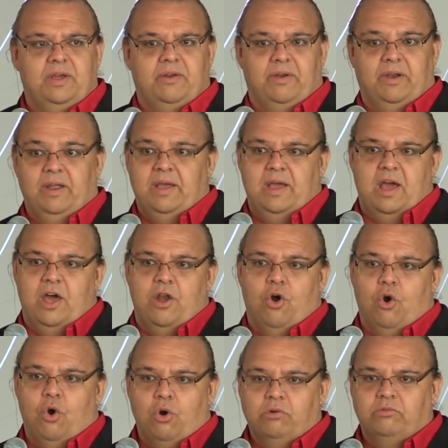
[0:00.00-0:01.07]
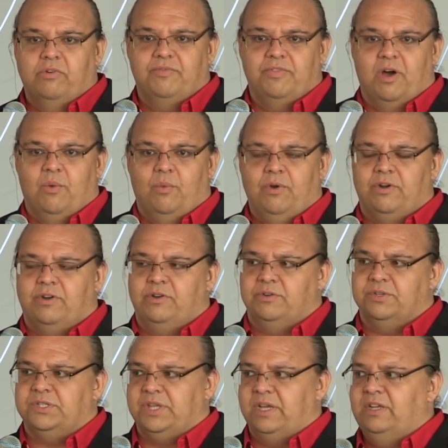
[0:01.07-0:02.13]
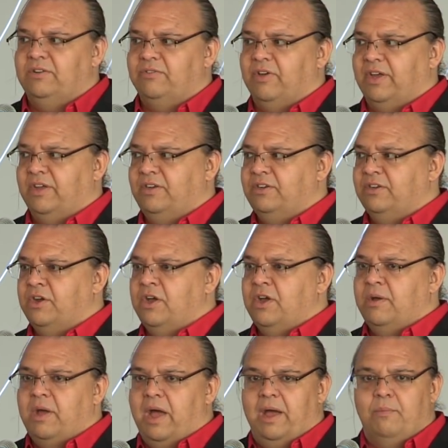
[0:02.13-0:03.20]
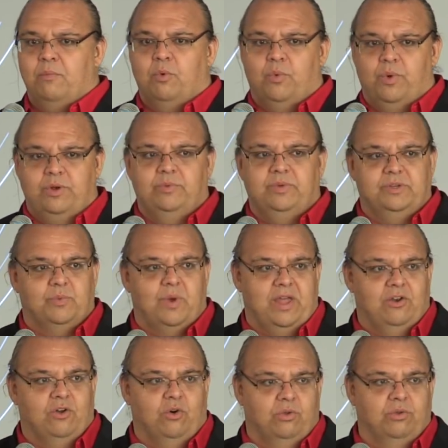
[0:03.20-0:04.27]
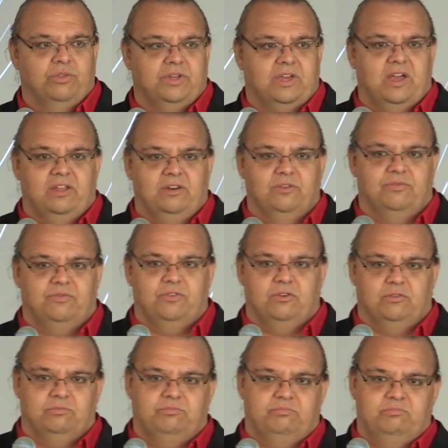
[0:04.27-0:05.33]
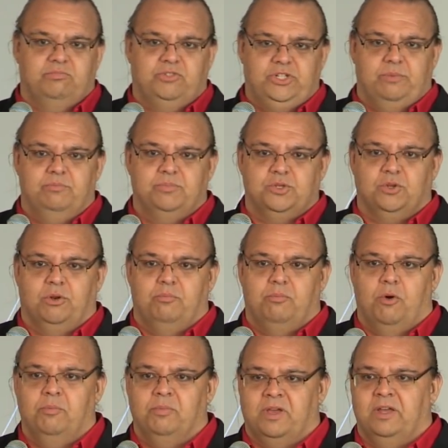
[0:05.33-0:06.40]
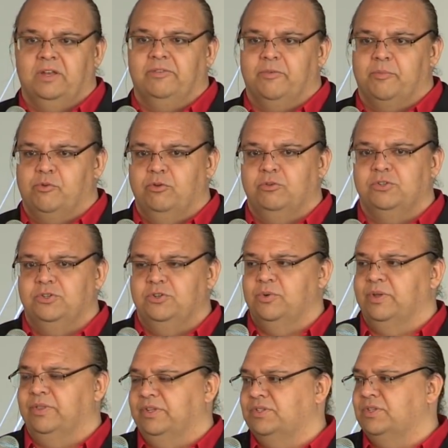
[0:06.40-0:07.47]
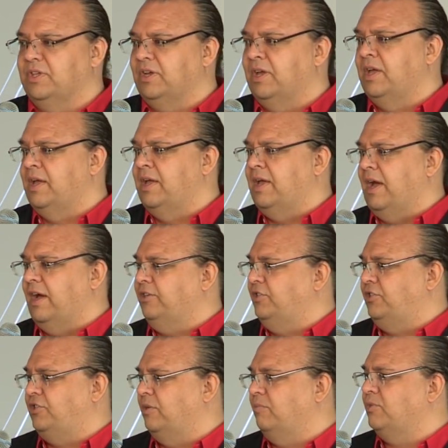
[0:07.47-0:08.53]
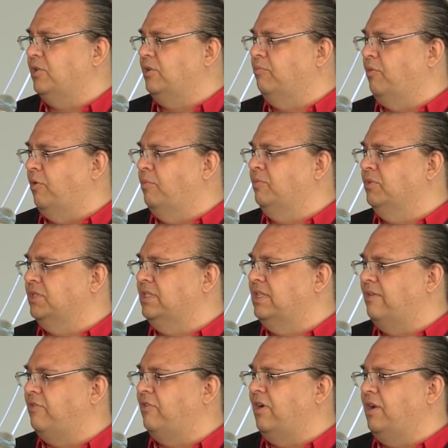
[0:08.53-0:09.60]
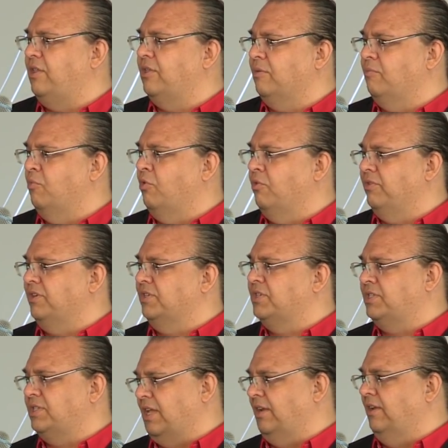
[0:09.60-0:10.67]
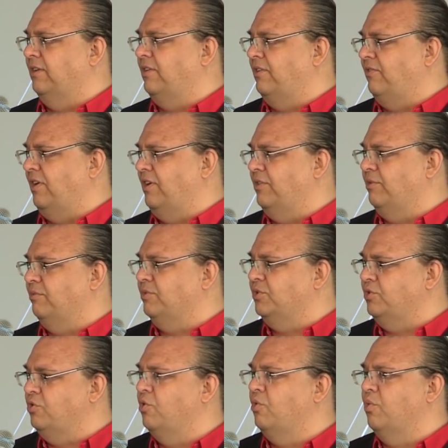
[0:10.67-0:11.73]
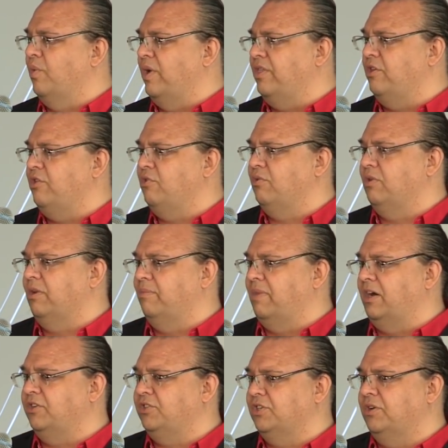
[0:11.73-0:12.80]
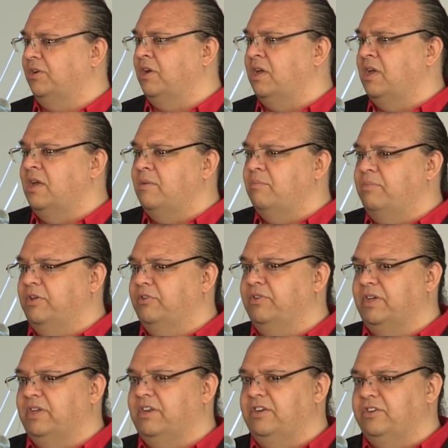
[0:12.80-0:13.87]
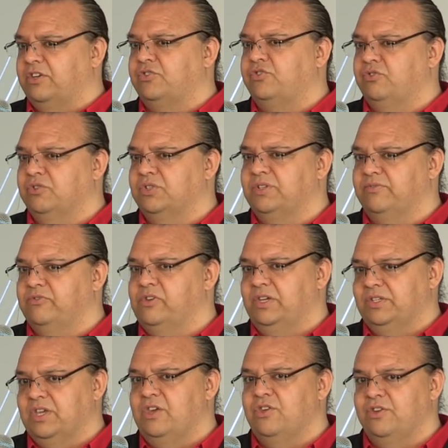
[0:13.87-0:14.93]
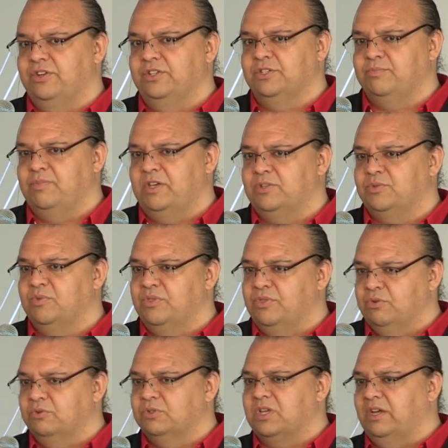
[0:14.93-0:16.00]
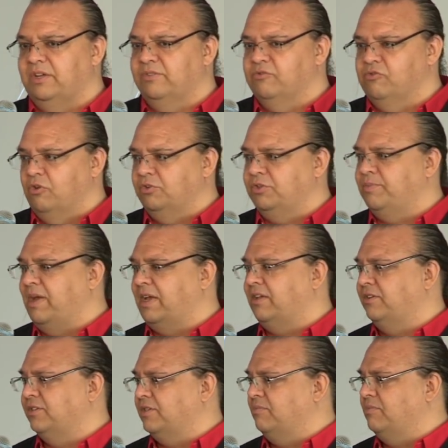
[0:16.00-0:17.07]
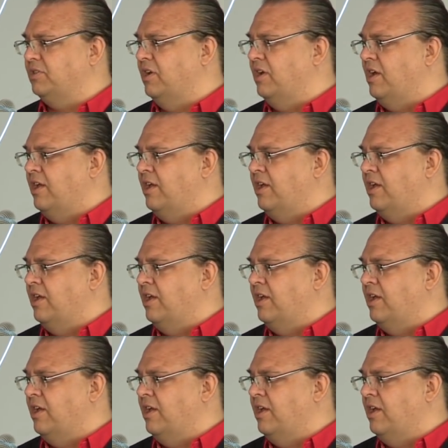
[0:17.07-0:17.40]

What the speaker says: Right? And all of that work got sidelined when we went on the kind of, chimps on a bomb kind of approach to doing this thing. And chimps on a bomb was never anything more than a stunt, right? There was no way that you could imagine building an industrial civilization in space with those kind of launch mechanisms.